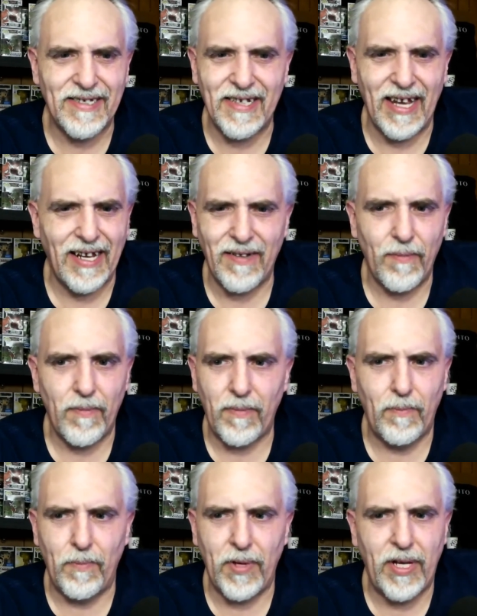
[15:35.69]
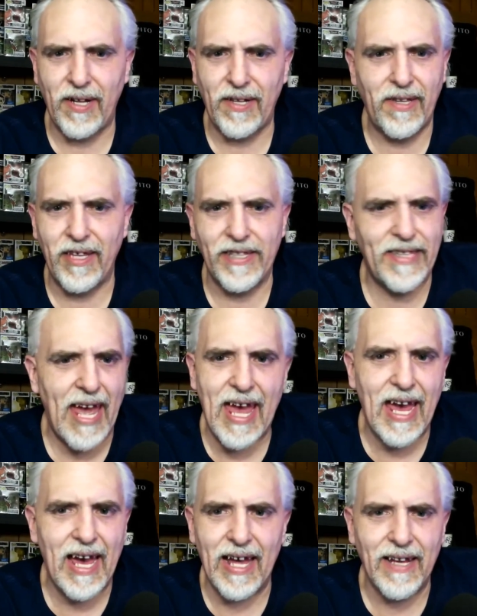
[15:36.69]
it's like, because of the
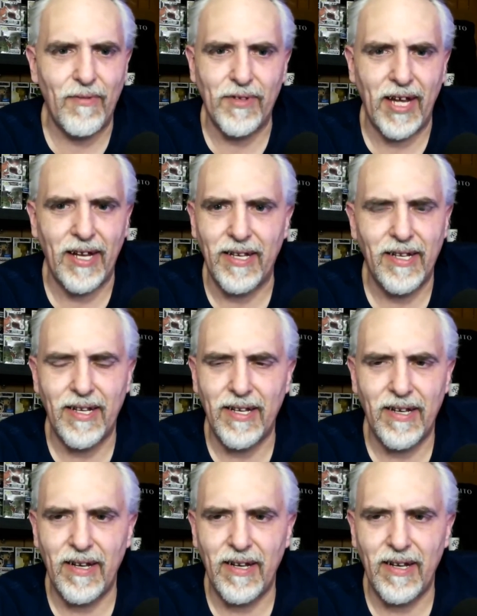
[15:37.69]
dad was an